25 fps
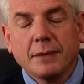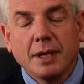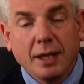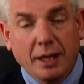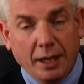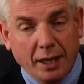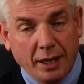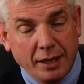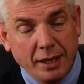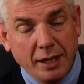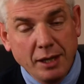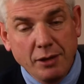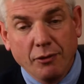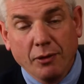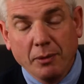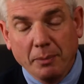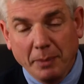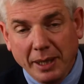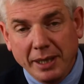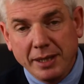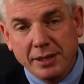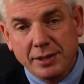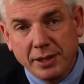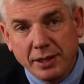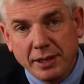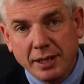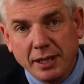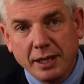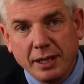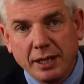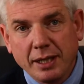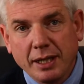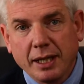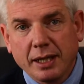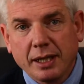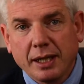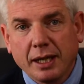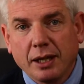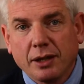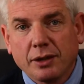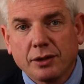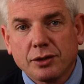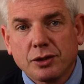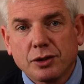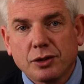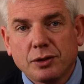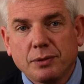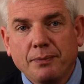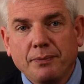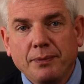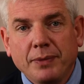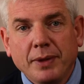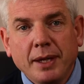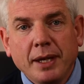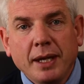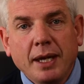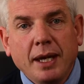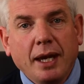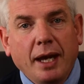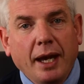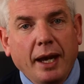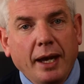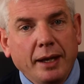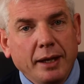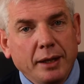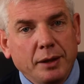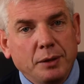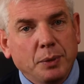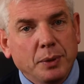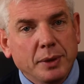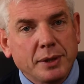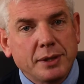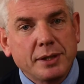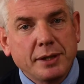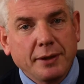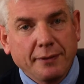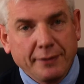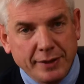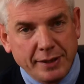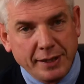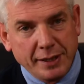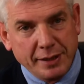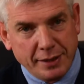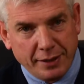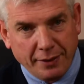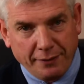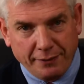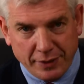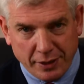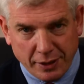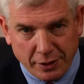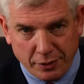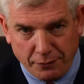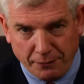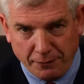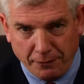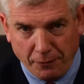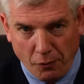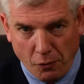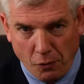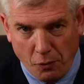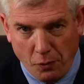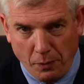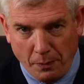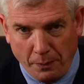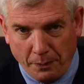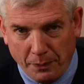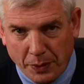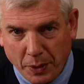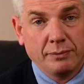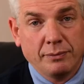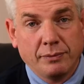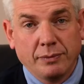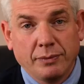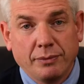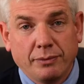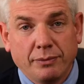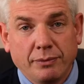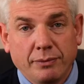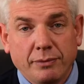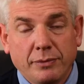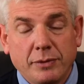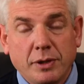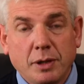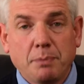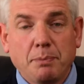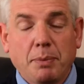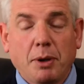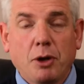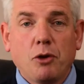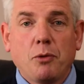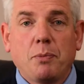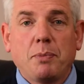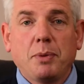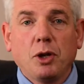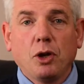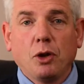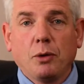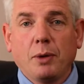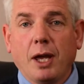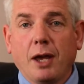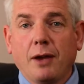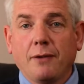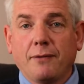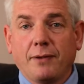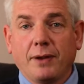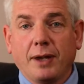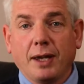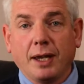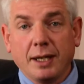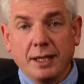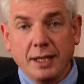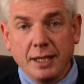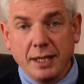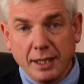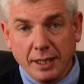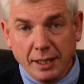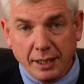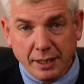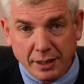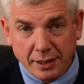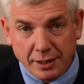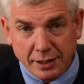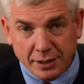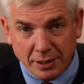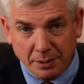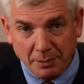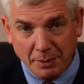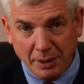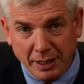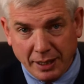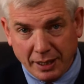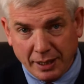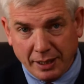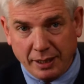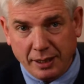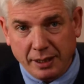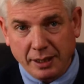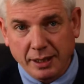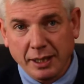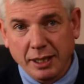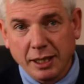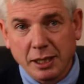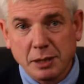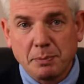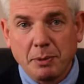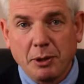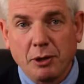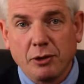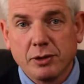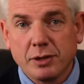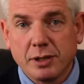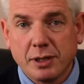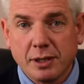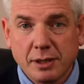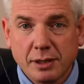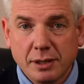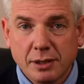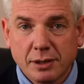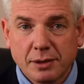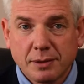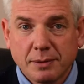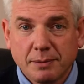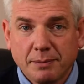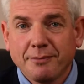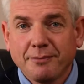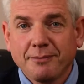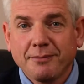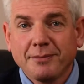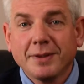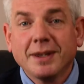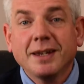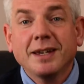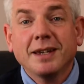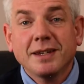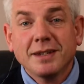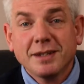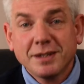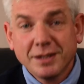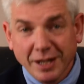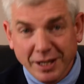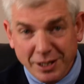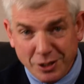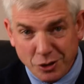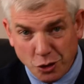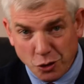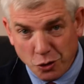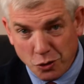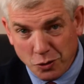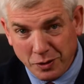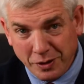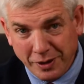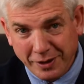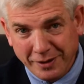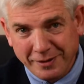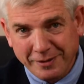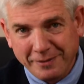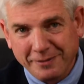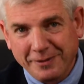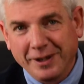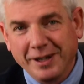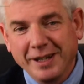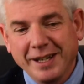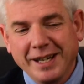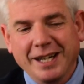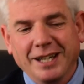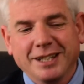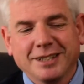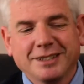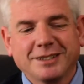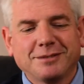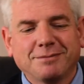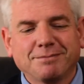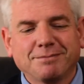And he remained sitting in that couch. And it was 1774. Did Padre Pio have any similar experiences? Stay tuned to find out.